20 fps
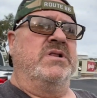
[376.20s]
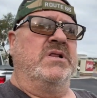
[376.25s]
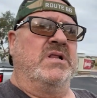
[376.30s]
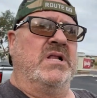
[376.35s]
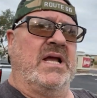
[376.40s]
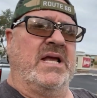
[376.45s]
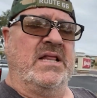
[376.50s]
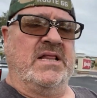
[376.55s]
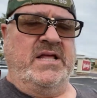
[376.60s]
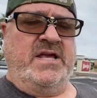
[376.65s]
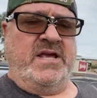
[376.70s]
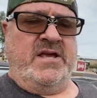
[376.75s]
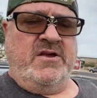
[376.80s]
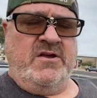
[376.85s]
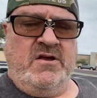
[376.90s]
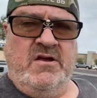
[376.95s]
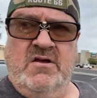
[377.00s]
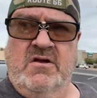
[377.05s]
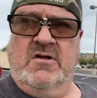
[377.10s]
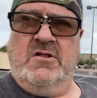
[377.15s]
So I had a
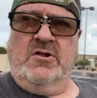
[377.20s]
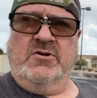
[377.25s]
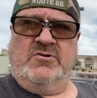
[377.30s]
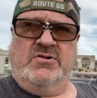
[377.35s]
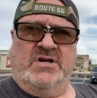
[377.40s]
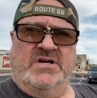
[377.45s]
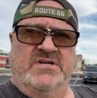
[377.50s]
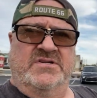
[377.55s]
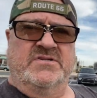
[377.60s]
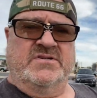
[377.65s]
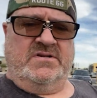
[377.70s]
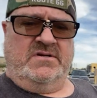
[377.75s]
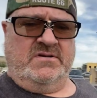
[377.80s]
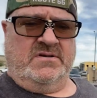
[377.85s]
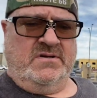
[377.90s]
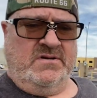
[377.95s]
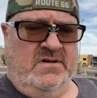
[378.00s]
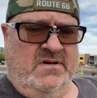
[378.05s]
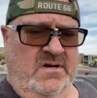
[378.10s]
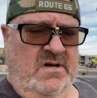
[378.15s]
great idea right
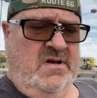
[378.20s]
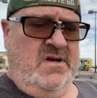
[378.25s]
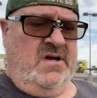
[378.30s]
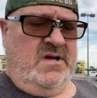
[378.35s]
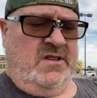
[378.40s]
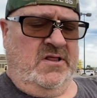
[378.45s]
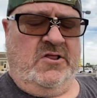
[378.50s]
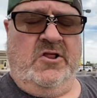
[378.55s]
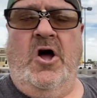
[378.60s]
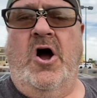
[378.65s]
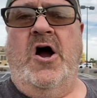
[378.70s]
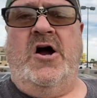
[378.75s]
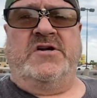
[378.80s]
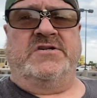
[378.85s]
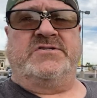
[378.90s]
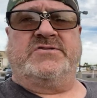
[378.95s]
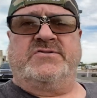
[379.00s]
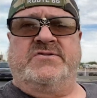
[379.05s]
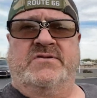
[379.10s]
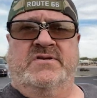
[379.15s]
across the street,
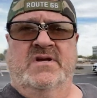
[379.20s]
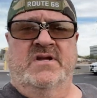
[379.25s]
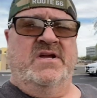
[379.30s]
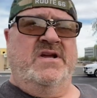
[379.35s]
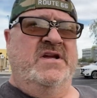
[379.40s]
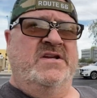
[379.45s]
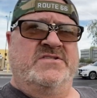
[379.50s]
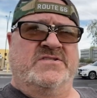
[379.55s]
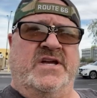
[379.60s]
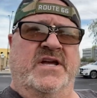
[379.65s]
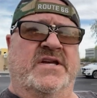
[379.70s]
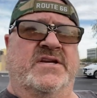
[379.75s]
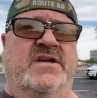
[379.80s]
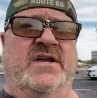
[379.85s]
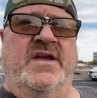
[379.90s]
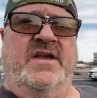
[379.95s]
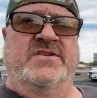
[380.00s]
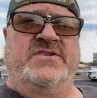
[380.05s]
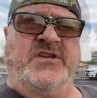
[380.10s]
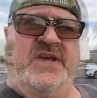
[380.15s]
and here we
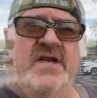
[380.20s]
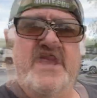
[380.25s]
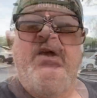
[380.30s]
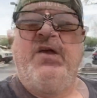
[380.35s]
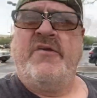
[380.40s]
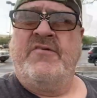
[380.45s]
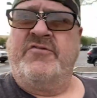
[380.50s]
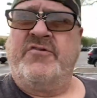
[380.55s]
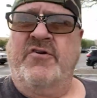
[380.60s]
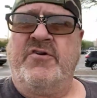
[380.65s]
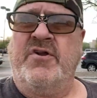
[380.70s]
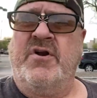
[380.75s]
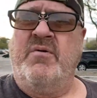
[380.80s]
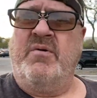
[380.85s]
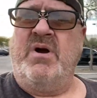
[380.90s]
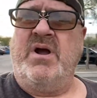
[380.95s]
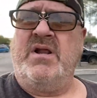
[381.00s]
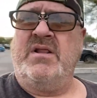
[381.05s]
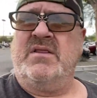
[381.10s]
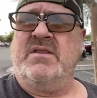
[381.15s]
go. So you know
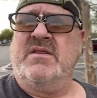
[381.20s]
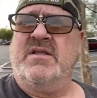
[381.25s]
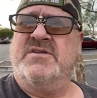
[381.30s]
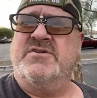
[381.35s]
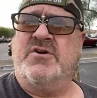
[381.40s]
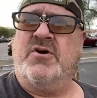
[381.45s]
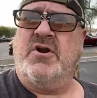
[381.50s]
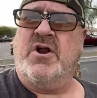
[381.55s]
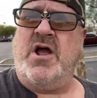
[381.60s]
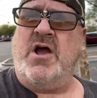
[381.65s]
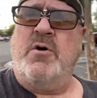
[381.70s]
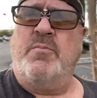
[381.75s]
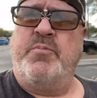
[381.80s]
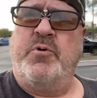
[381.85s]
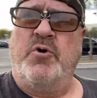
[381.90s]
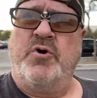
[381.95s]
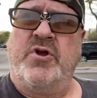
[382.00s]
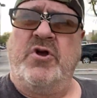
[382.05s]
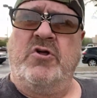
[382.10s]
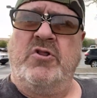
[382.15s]
what? Let's go to El
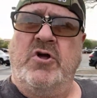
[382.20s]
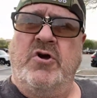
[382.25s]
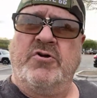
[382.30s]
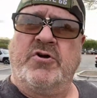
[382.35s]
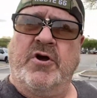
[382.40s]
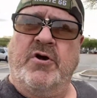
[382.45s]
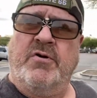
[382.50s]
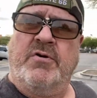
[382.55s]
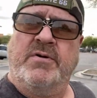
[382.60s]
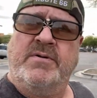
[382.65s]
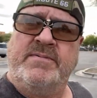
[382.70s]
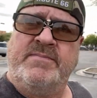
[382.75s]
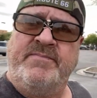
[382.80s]
Pollo Loco.